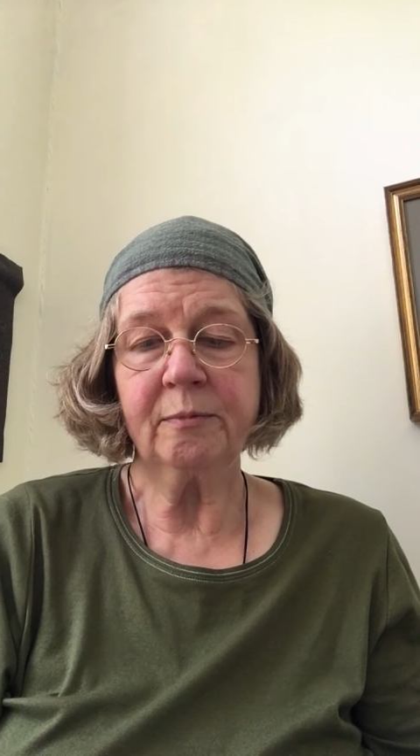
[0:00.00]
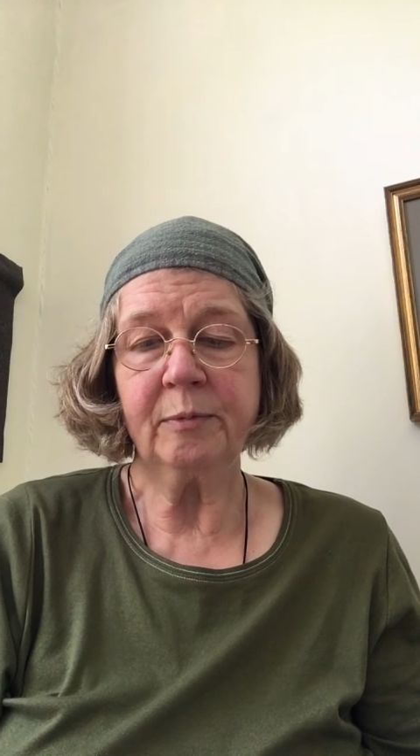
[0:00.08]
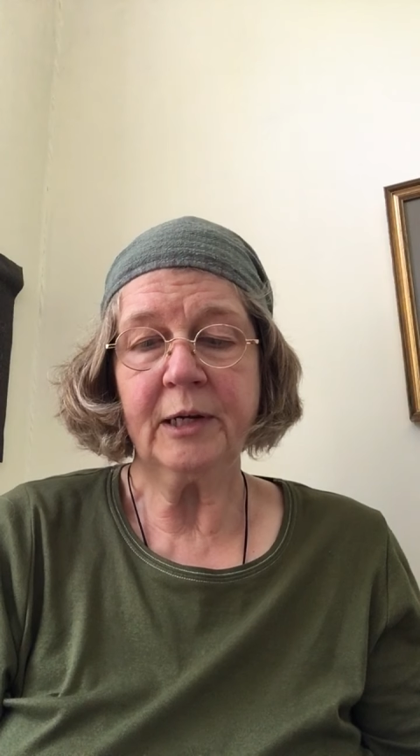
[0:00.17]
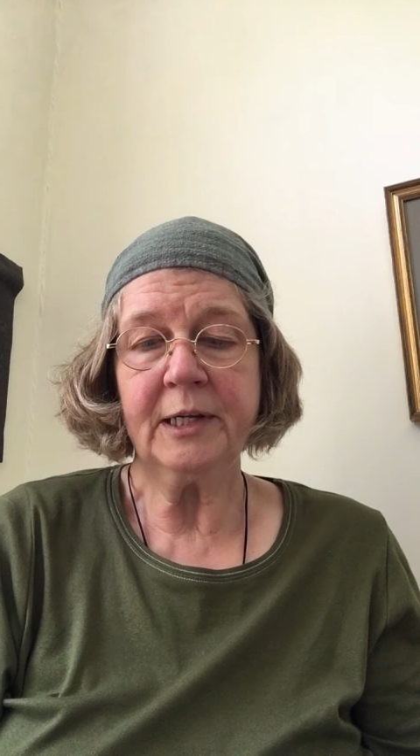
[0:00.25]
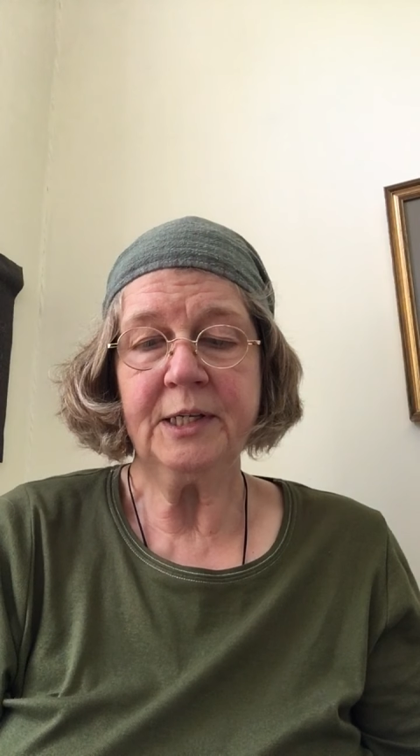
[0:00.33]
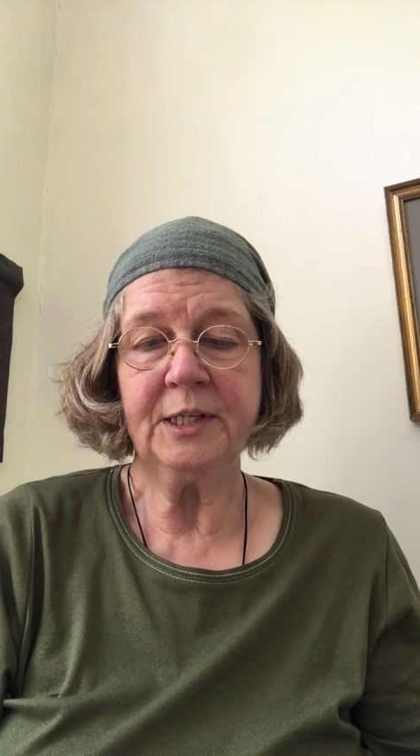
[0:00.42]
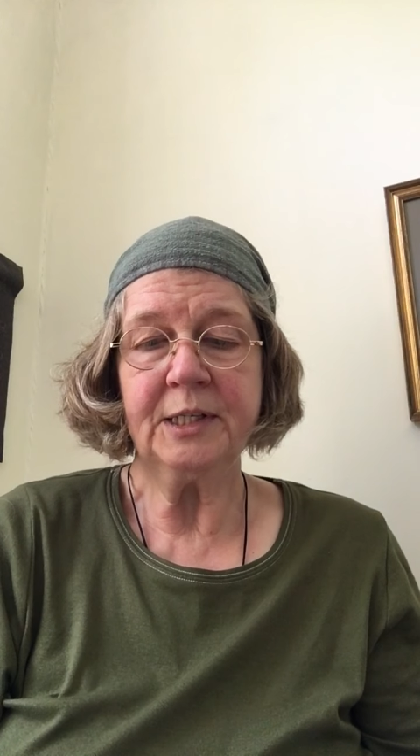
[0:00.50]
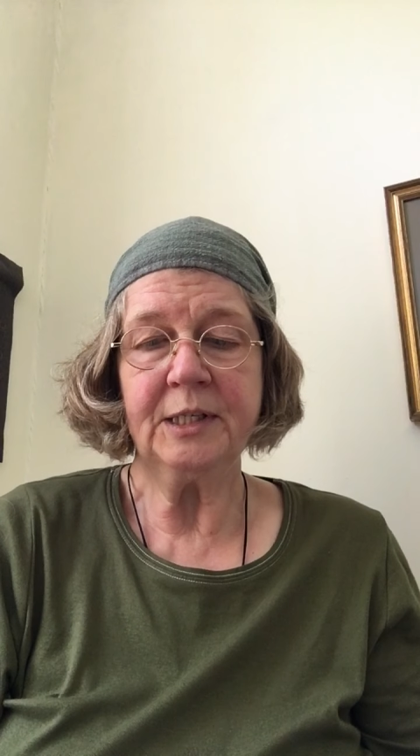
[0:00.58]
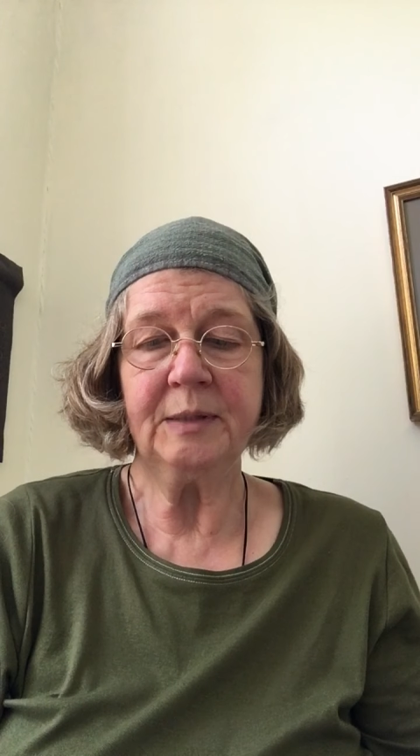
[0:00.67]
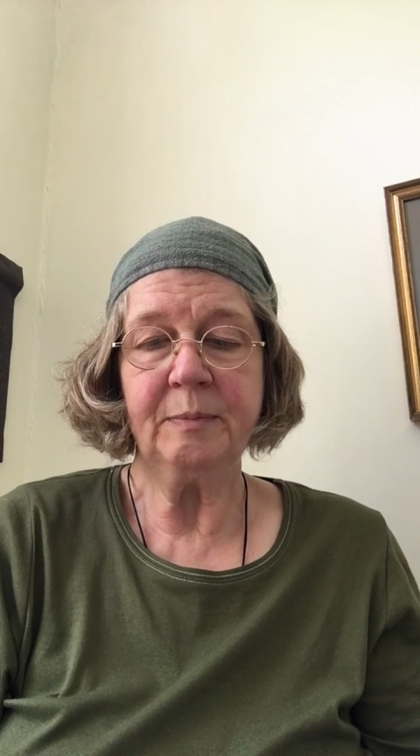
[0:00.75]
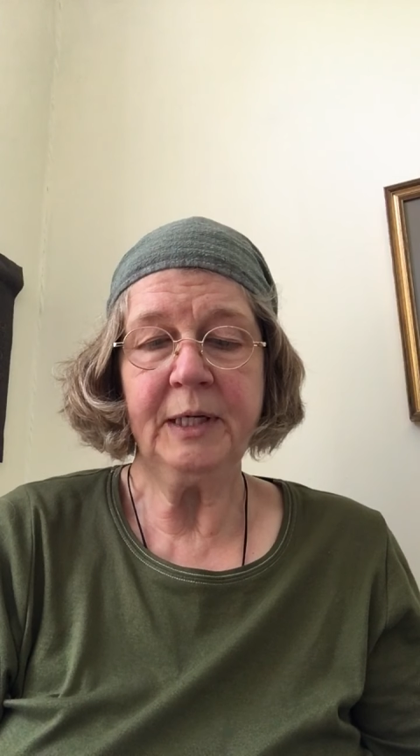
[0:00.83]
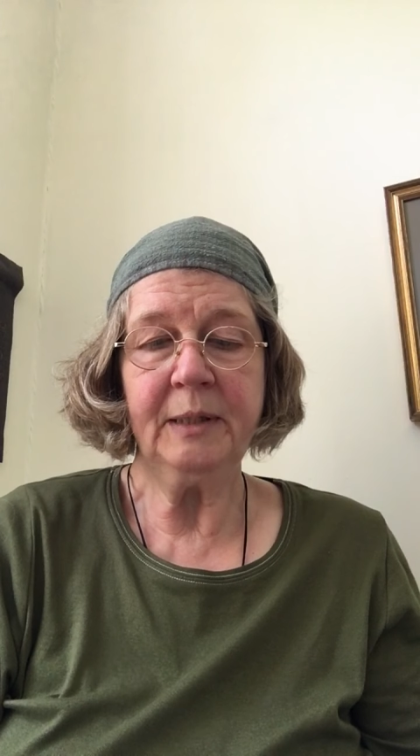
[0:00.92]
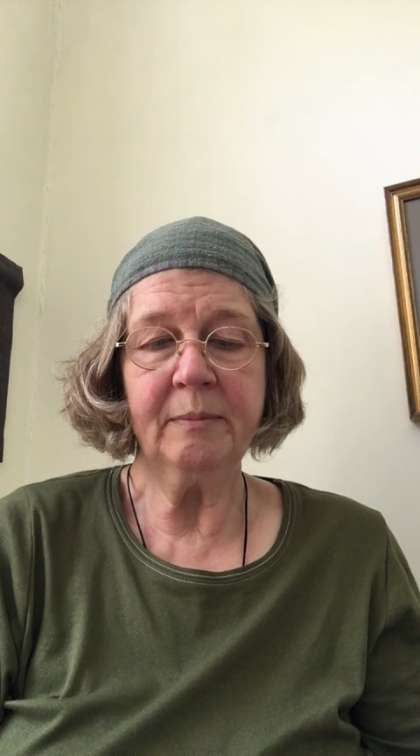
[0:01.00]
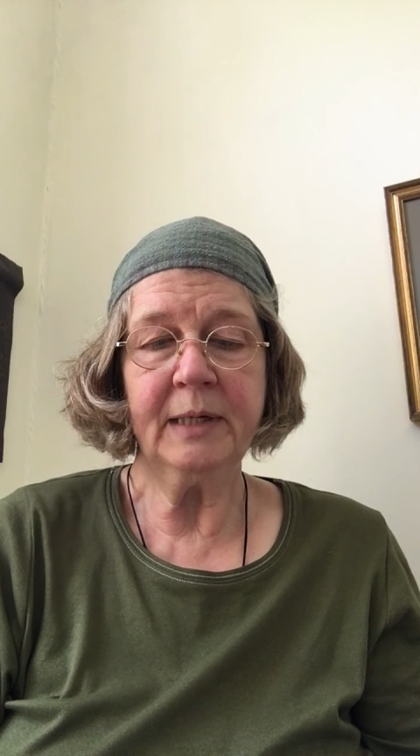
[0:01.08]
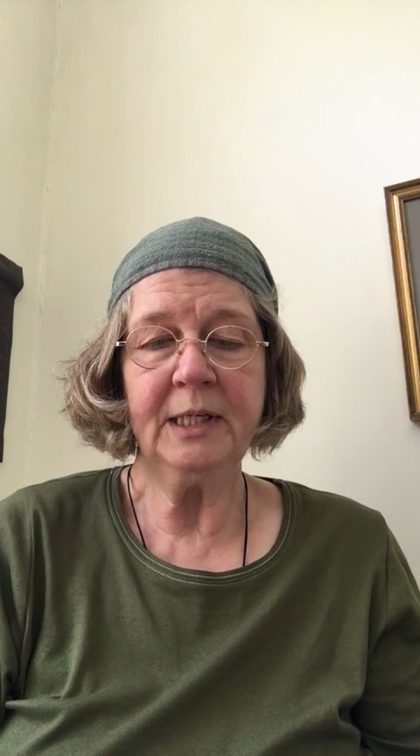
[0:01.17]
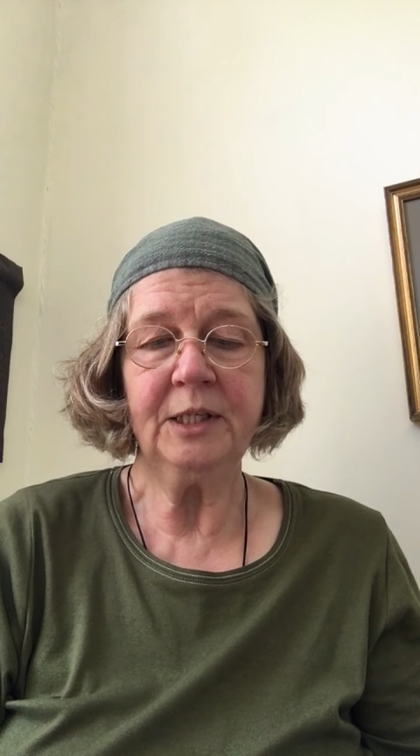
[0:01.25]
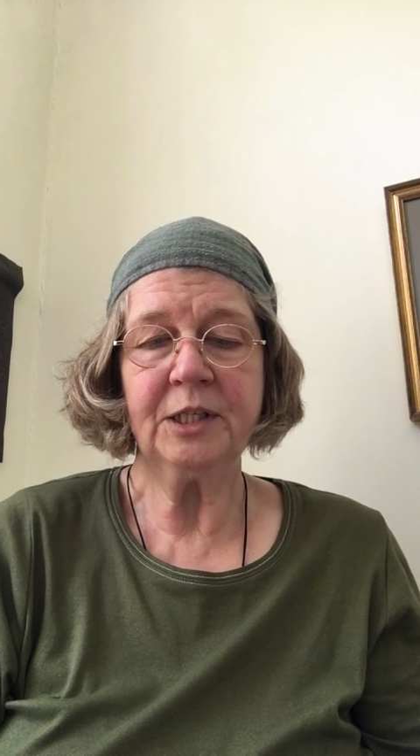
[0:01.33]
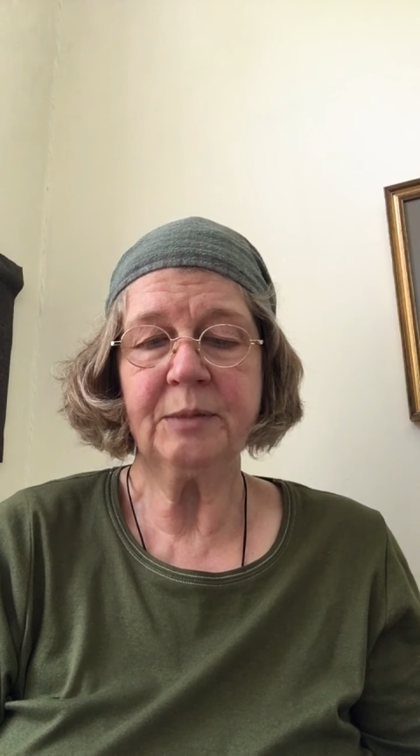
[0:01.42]
places being
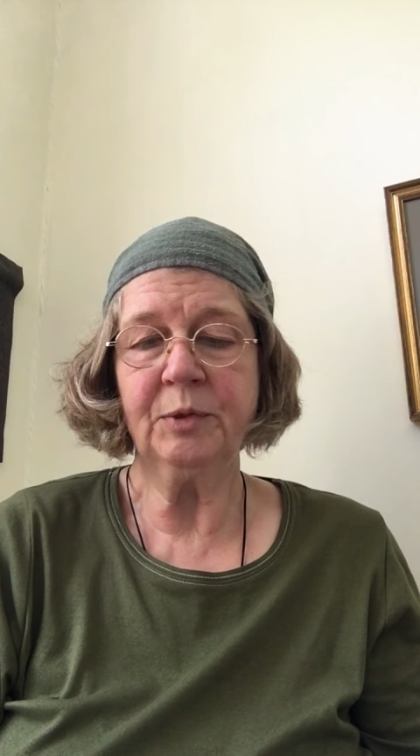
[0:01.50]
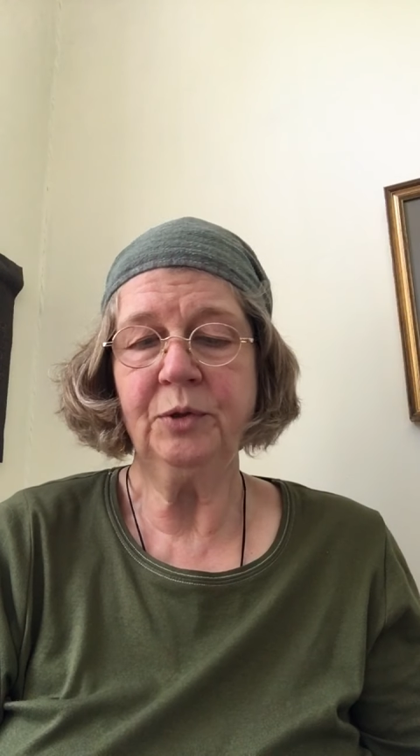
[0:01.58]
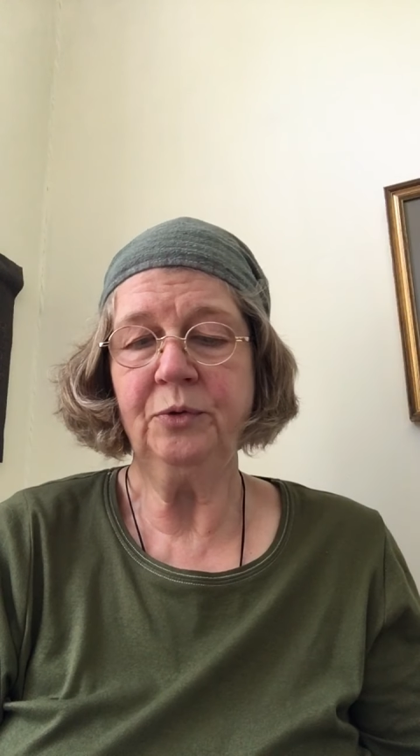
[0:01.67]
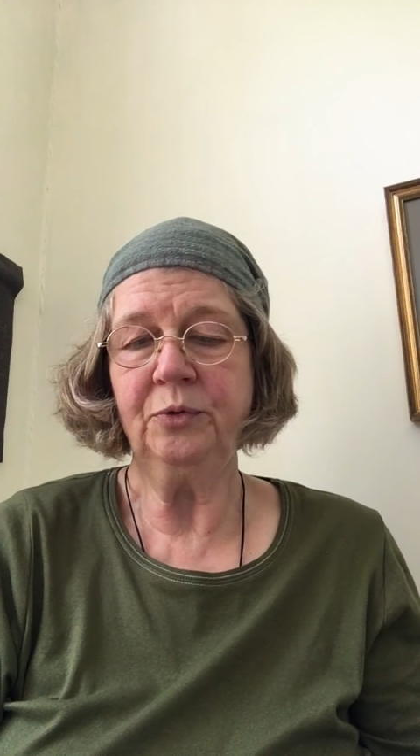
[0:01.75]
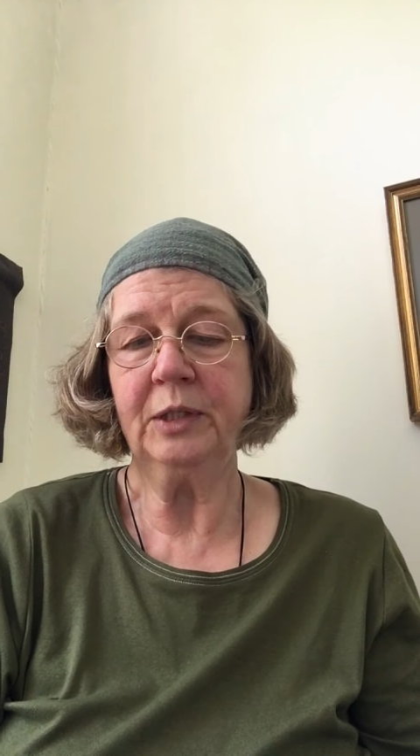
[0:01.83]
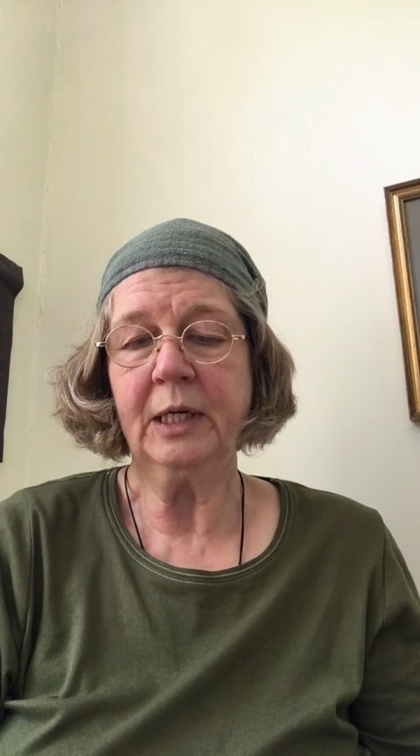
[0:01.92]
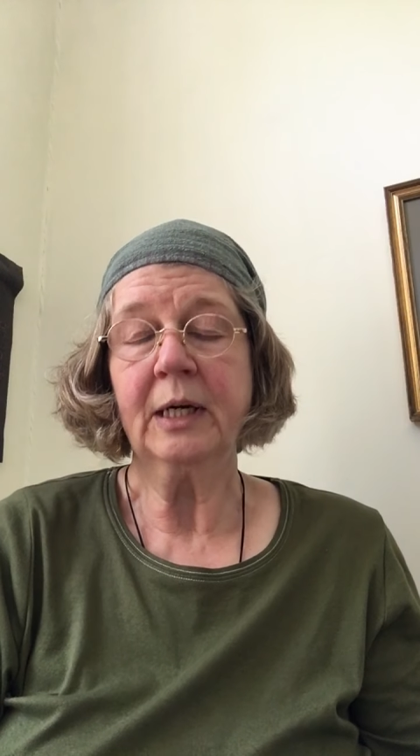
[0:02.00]
made smooth,